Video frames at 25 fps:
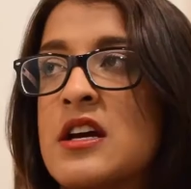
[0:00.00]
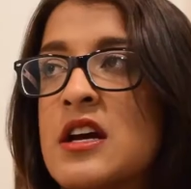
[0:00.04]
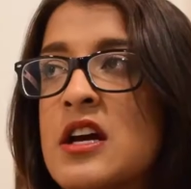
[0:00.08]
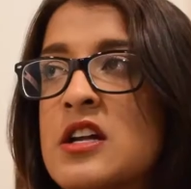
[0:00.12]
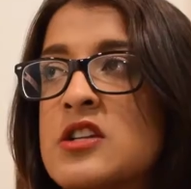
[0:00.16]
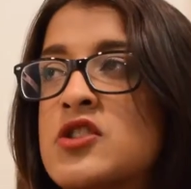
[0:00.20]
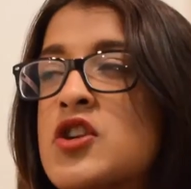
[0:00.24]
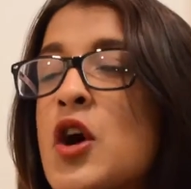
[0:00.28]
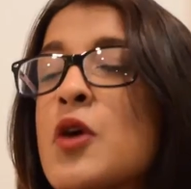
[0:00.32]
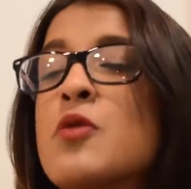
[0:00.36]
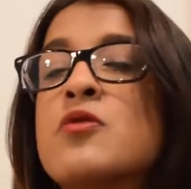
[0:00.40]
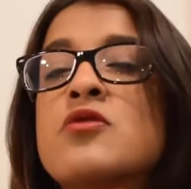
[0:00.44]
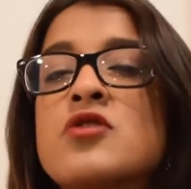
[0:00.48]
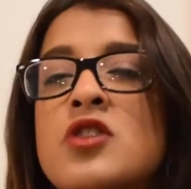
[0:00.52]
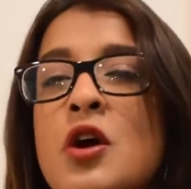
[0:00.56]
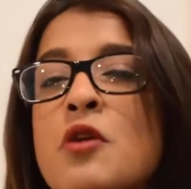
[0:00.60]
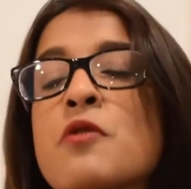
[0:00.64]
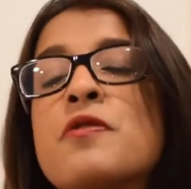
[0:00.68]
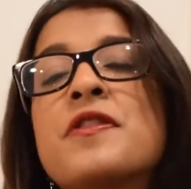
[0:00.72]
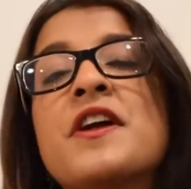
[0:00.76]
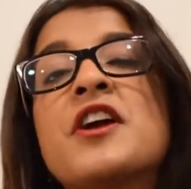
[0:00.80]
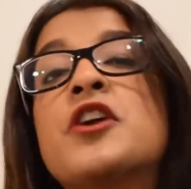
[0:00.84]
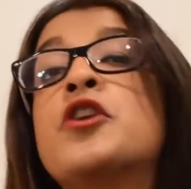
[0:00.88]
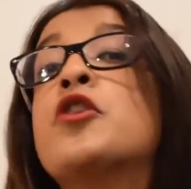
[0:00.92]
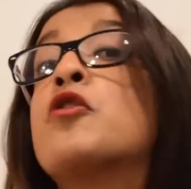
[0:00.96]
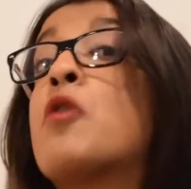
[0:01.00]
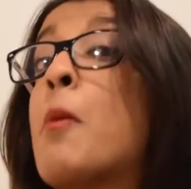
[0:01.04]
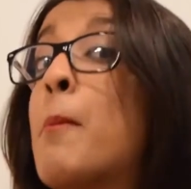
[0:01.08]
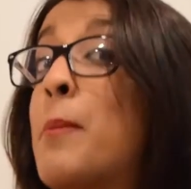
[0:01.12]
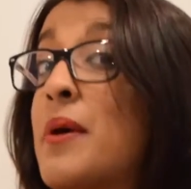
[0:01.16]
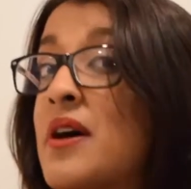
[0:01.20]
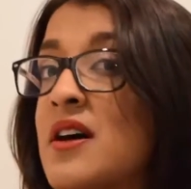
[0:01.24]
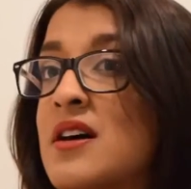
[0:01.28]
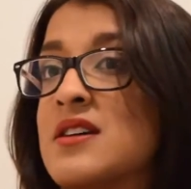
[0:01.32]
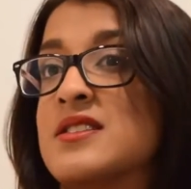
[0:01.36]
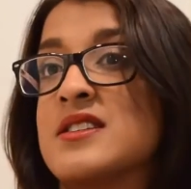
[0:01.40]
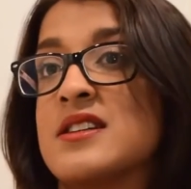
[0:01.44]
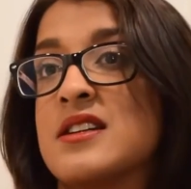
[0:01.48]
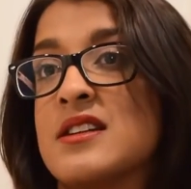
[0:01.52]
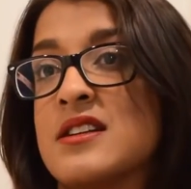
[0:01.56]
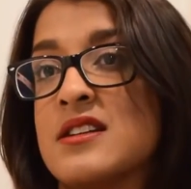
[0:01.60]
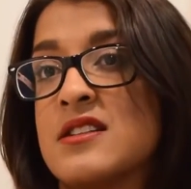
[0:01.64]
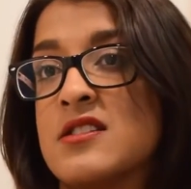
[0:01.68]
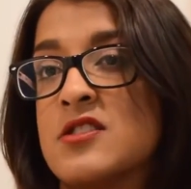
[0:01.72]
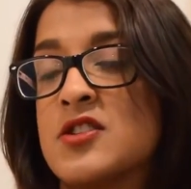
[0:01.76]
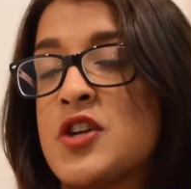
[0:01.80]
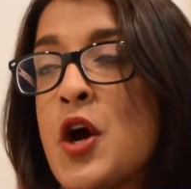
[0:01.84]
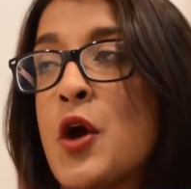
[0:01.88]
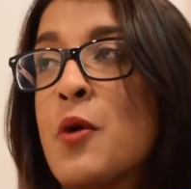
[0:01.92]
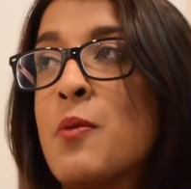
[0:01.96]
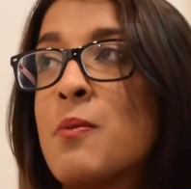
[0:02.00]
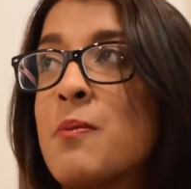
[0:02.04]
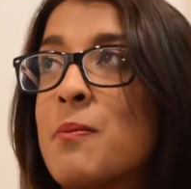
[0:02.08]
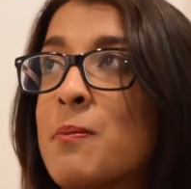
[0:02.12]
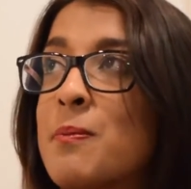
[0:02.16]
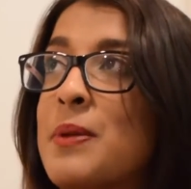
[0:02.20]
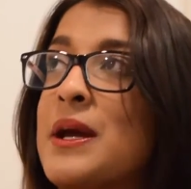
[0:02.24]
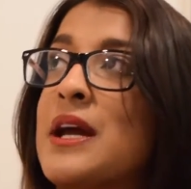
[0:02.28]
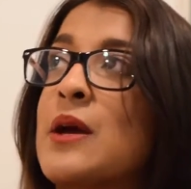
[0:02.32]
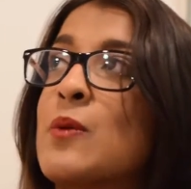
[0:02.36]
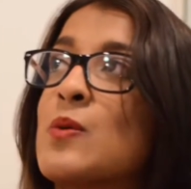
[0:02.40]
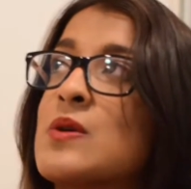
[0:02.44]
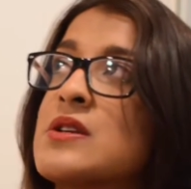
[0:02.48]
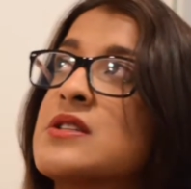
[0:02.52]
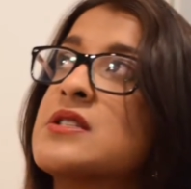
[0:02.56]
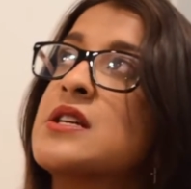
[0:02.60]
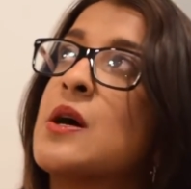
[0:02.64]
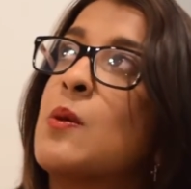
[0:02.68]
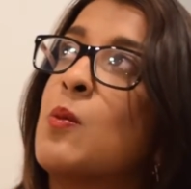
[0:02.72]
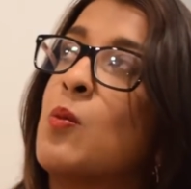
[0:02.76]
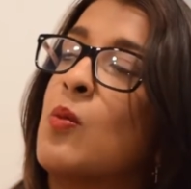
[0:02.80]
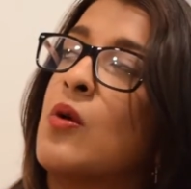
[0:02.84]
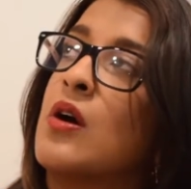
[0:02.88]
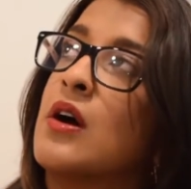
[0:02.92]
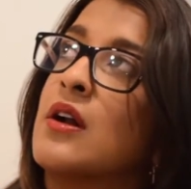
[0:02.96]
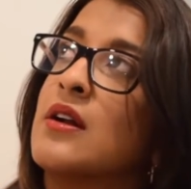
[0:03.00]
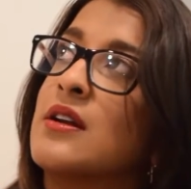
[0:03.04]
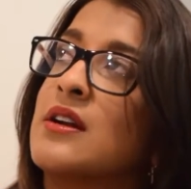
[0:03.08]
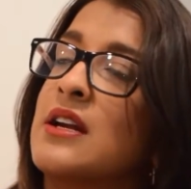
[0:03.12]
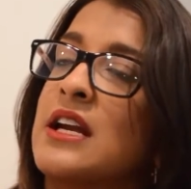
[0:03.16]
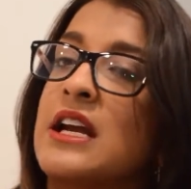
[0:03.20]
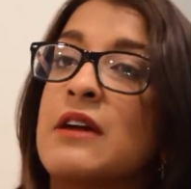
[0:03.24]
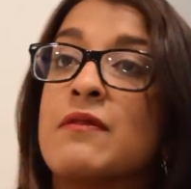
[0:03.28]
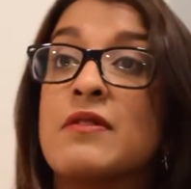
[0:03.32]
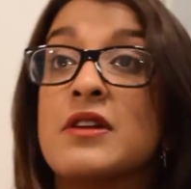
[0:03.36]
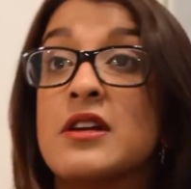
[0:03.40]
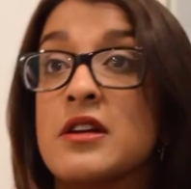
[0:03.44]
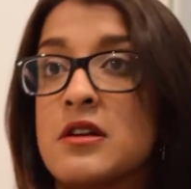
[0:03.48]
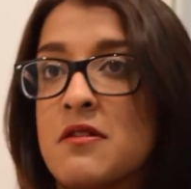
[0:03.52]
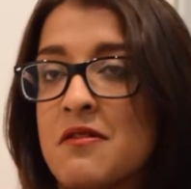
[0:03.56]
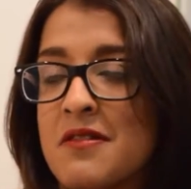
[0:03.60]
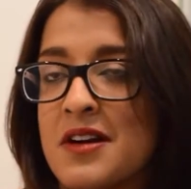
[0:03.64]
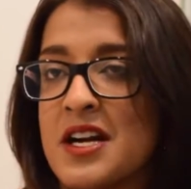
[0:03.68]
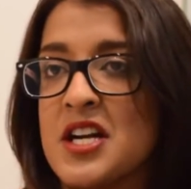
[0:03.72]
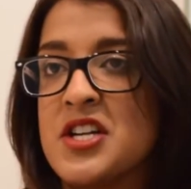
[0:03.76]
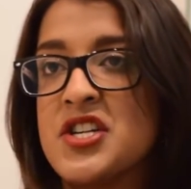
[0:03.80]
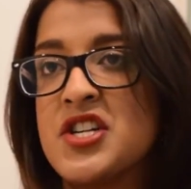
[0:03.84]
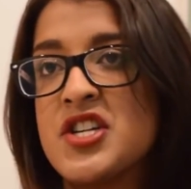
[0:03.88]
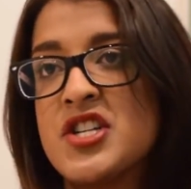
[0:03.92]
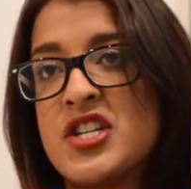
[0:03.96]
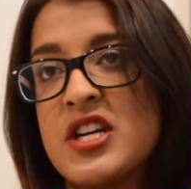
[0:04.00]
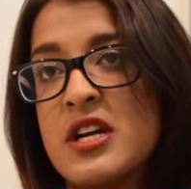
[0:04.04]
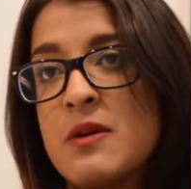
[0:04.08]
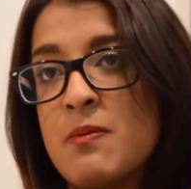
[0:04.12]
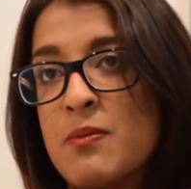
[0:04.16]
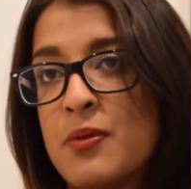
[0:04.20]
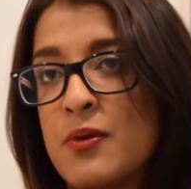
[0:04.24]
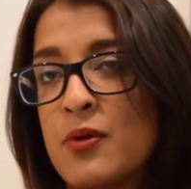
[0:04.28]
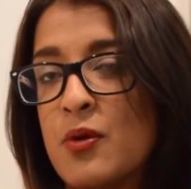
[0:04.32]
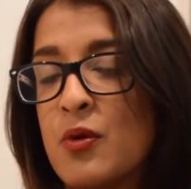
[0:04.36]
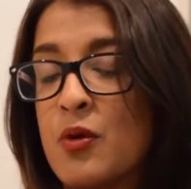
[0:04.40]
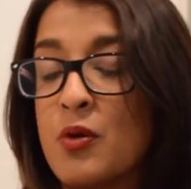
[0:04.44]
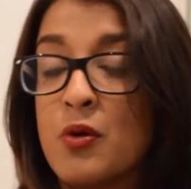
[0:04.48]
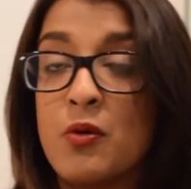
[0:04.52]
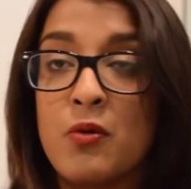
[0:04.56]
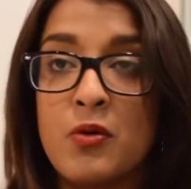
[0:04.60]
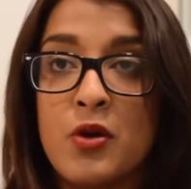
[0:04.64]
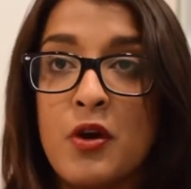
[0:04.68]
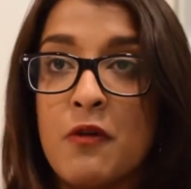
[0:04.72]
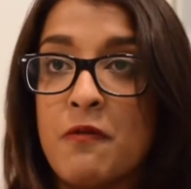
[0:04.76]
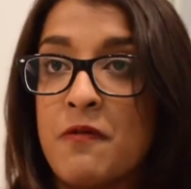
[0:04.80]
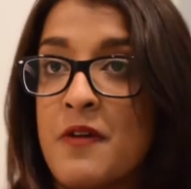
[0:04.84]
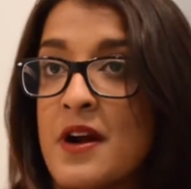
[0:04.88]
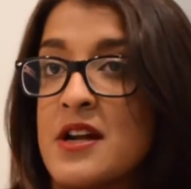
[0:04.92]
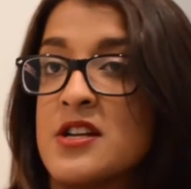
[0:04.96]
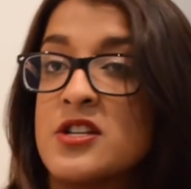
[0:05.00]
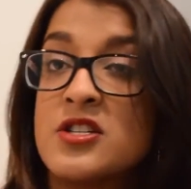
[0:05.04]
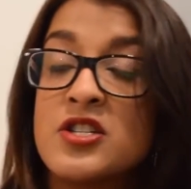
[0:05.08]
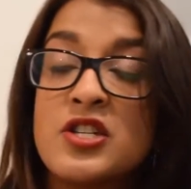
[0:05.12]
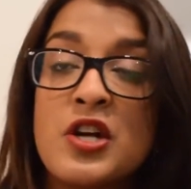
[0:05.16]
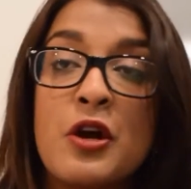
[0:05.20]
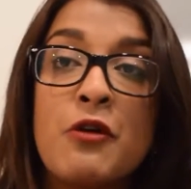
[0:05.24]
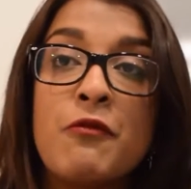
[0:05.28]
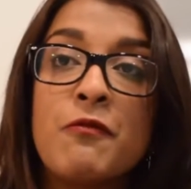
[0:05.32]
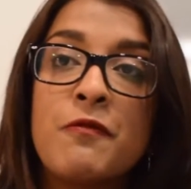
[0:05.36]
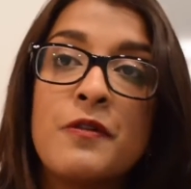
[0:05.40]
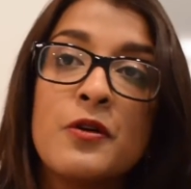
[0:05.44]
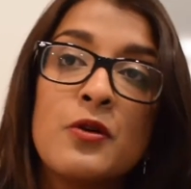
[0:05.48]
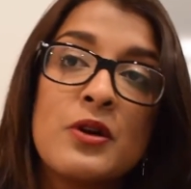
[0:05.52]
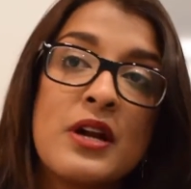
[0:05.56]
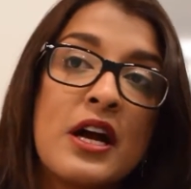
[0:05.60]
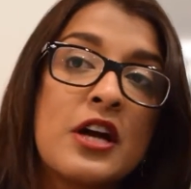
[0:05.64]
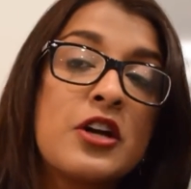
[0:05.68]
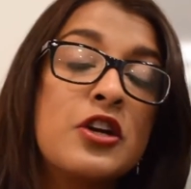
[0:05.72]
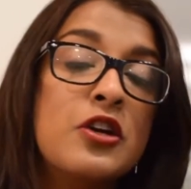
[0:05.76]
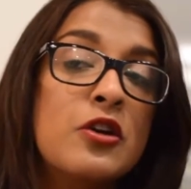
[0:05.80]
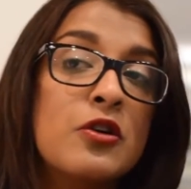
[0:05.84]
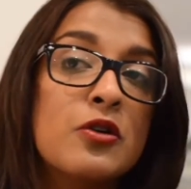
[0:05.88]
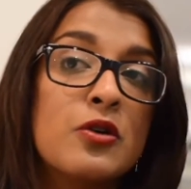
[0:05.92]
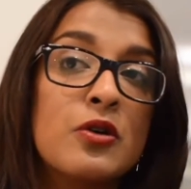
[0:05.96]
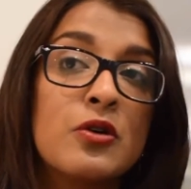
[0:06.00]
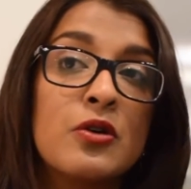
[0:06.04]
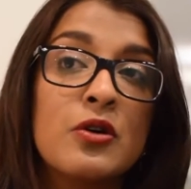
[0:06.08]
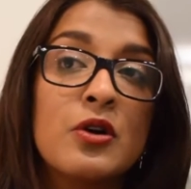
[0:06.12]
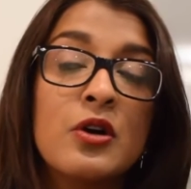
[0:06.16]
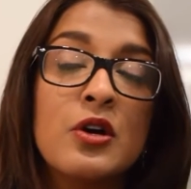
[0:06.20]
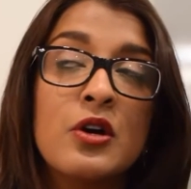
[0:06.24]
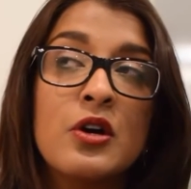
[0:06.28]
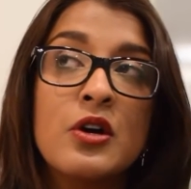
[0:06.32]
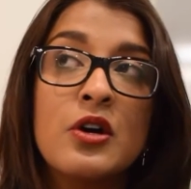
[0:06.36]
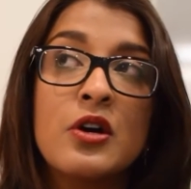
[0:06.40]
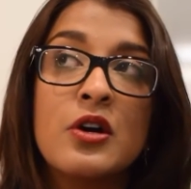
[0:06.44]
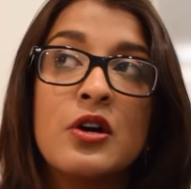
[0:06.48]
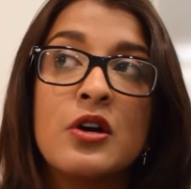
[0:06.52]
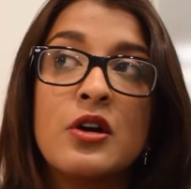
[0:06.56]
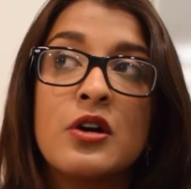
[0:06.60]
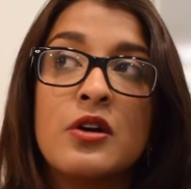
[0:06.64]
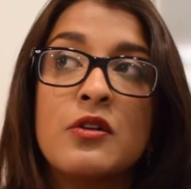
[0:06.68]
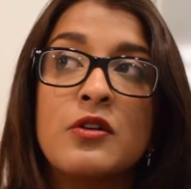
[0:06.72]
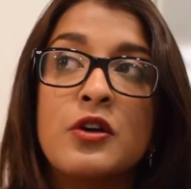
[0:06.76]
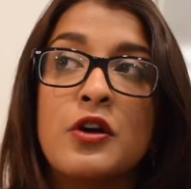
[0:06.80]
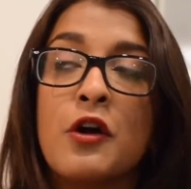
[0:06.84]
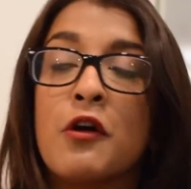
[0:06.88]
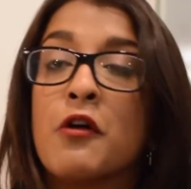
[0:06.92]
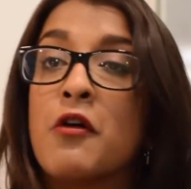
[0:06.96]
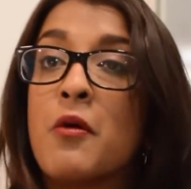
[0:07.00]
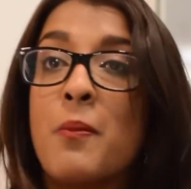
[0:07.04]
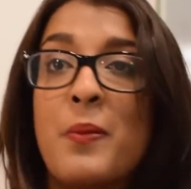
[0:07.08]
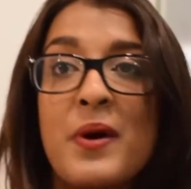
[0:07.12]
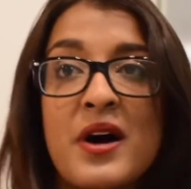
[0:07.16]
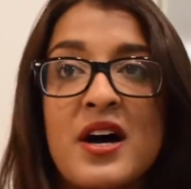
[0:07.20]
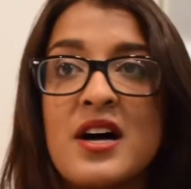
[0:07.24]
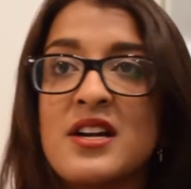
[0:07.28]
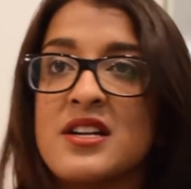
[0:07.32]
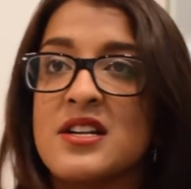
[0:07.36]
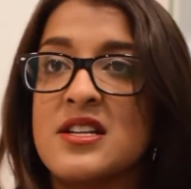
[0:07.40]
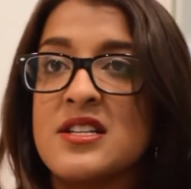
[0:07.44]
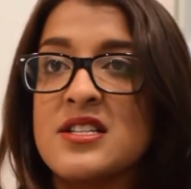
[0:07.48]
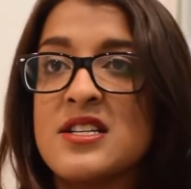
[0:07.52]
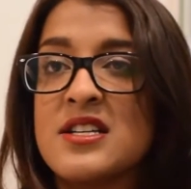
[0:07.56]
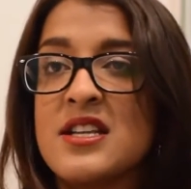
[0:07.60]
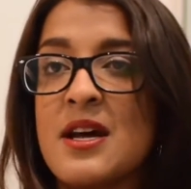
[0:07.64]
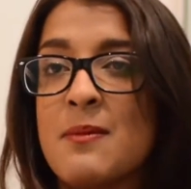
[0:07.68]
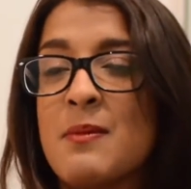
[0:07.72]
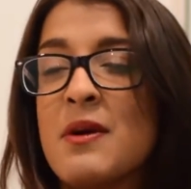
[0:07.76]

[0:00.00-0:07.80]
Don't don't think you're a burden. Don't be with someone, even in a relationship or with your friends. Don't feel like you're you're a burden to them.